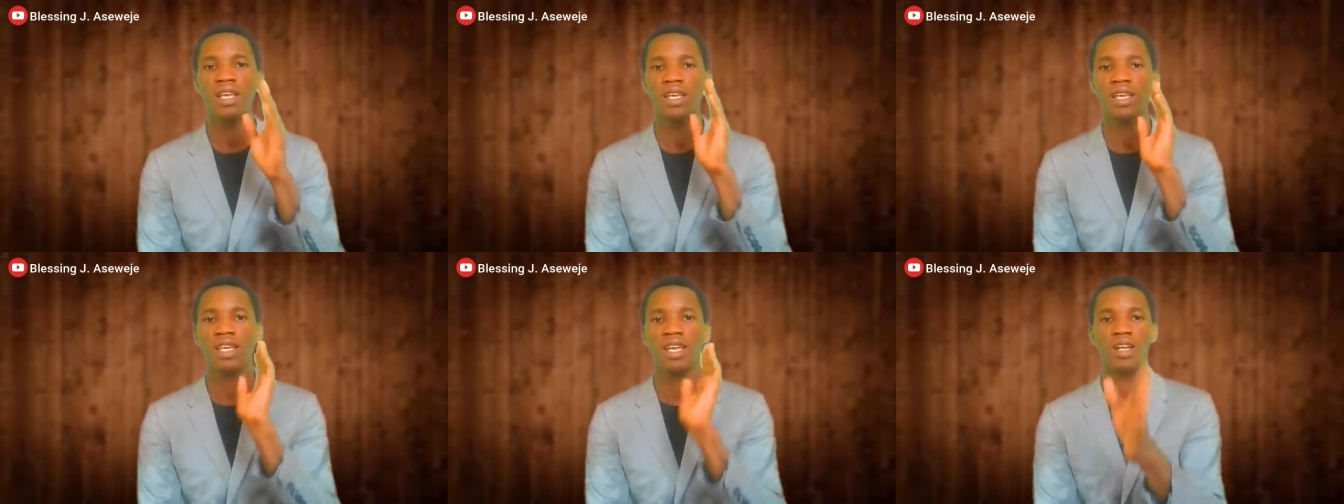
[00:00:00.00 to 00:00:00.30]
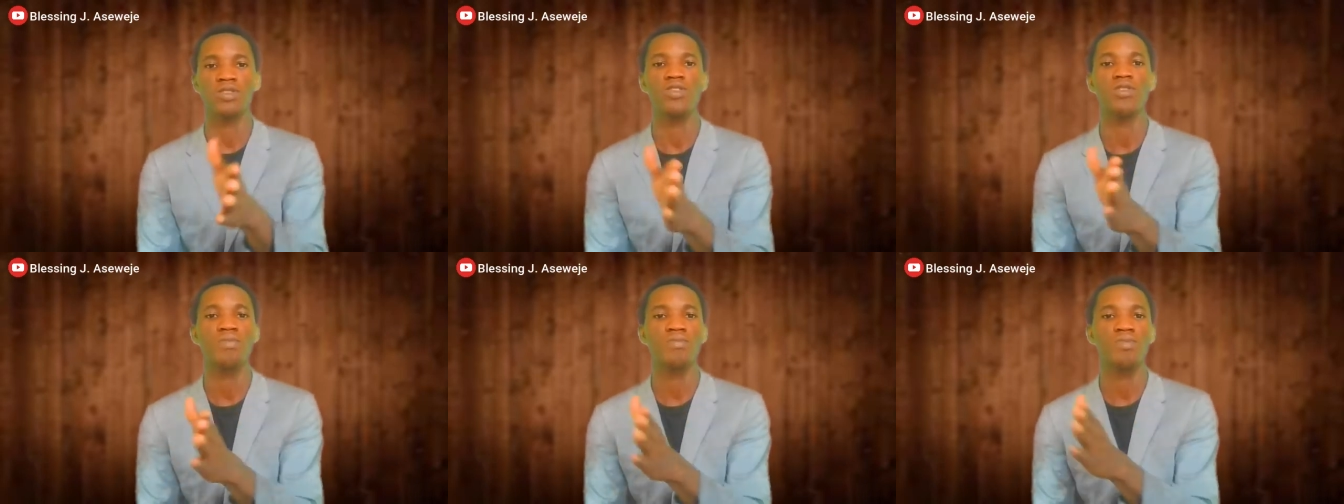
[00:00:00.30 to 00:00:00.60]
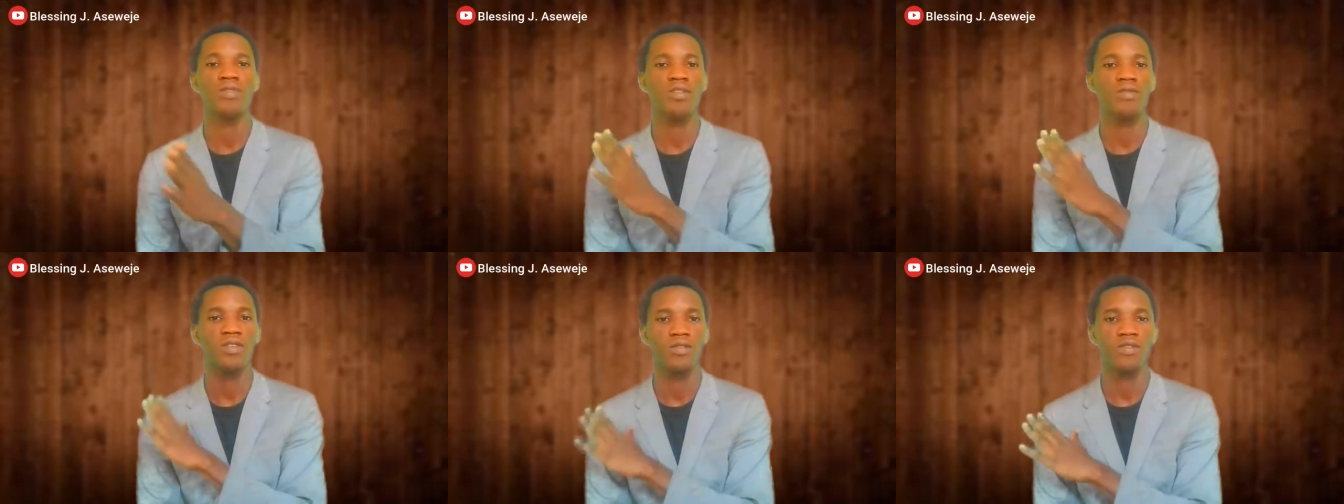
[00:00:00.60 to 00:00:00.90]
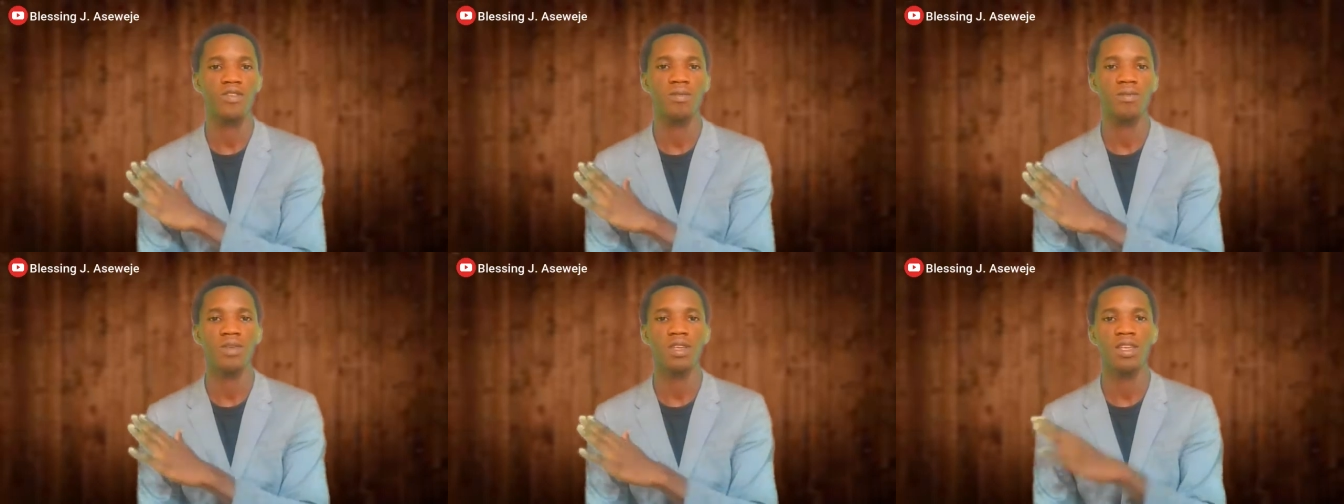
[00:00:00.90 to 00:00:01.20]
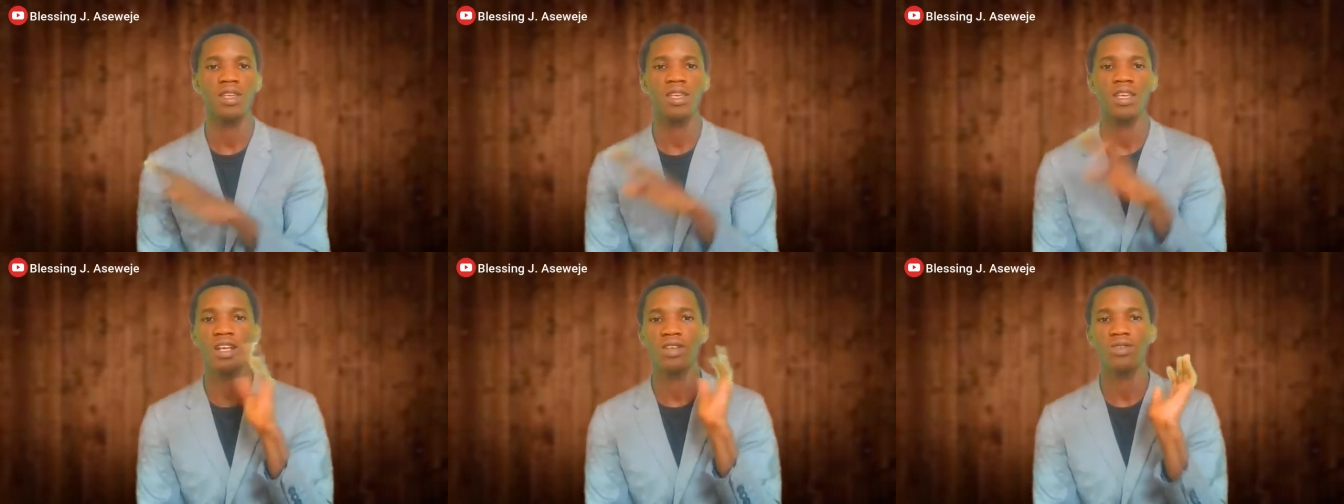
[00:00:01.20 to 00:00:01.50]
he had no profit for
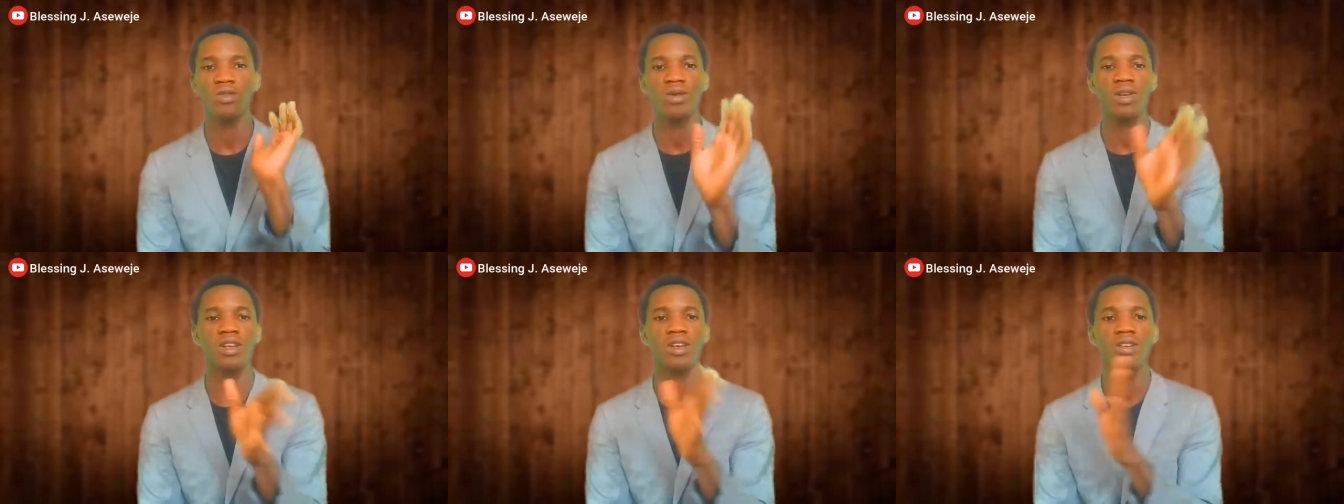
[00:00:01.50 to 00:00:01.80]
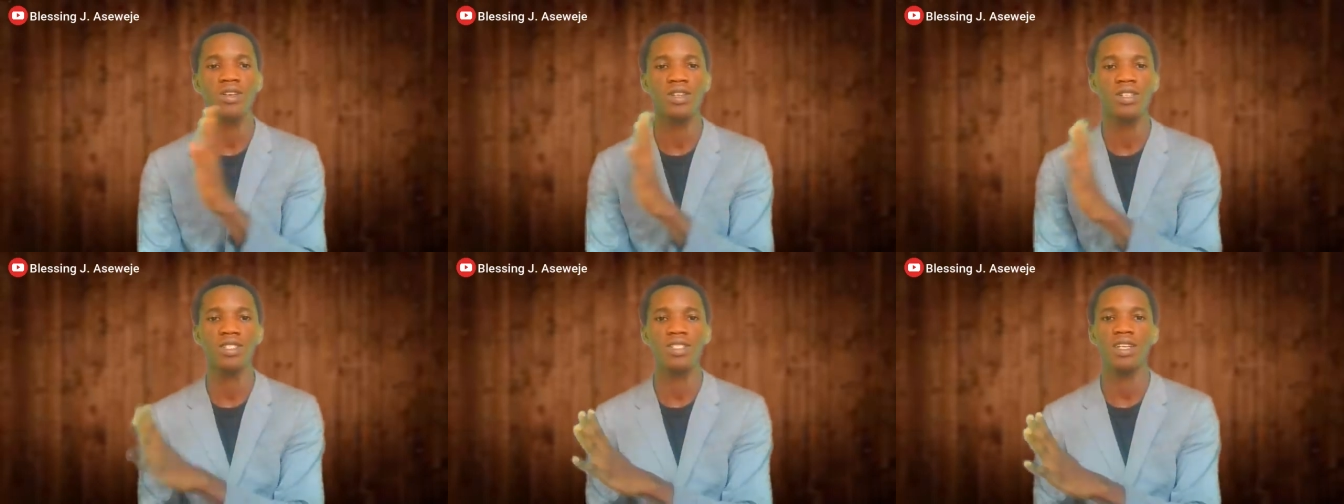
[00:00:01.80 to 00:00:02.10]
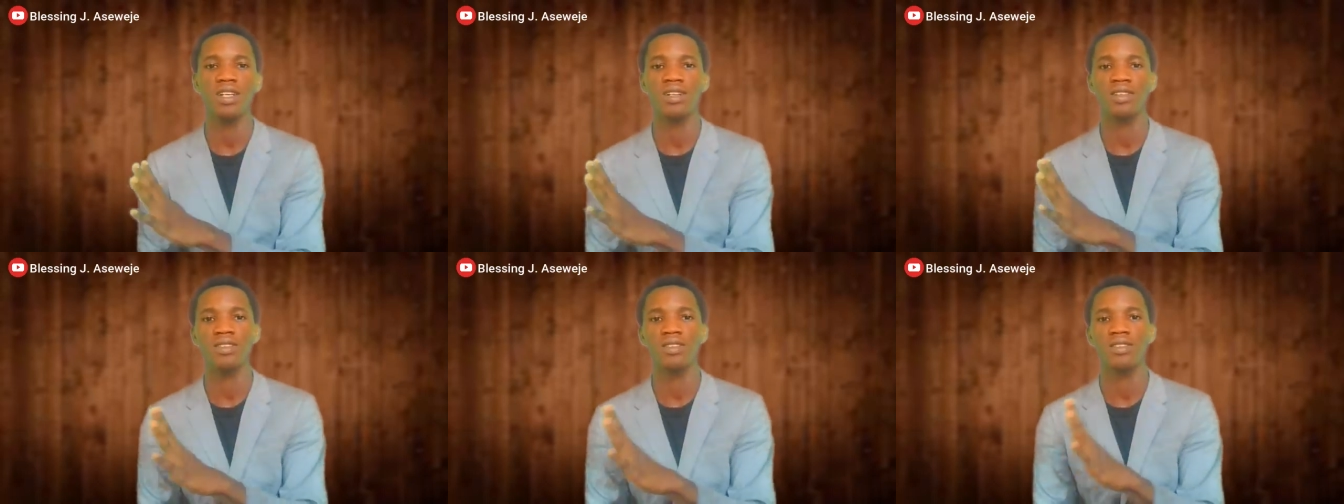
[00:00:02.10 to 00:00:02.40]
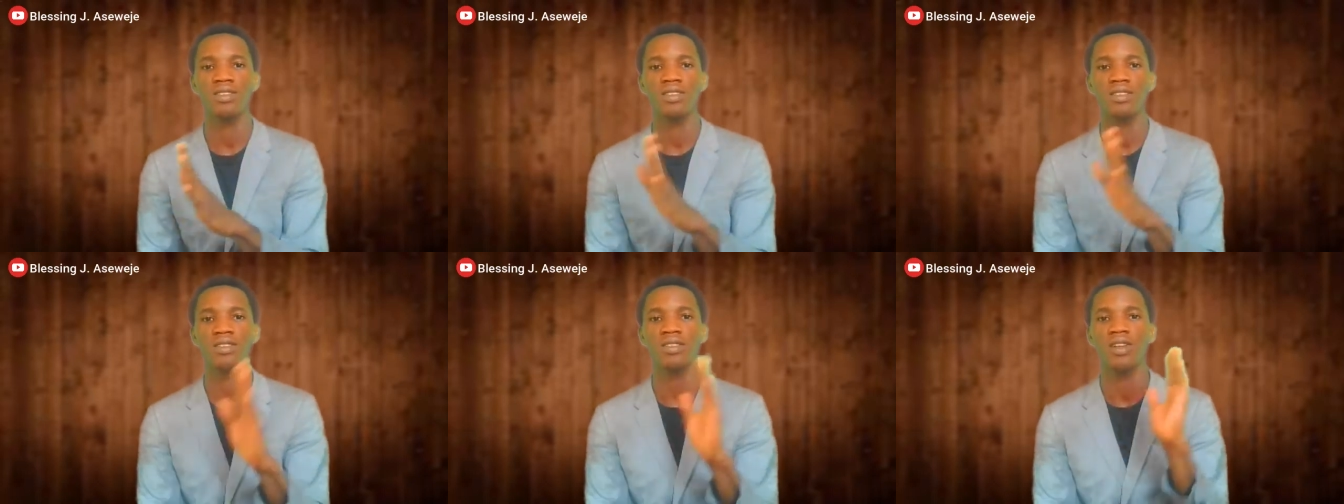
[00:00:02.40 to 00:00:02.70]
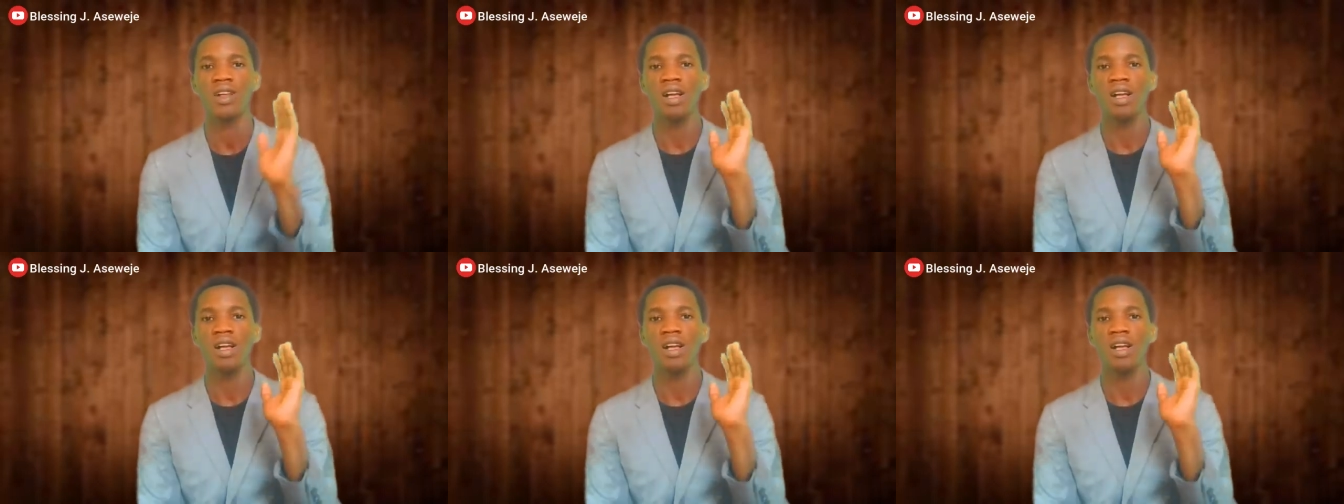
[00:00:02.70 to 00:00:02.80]
me, he had no increased sales.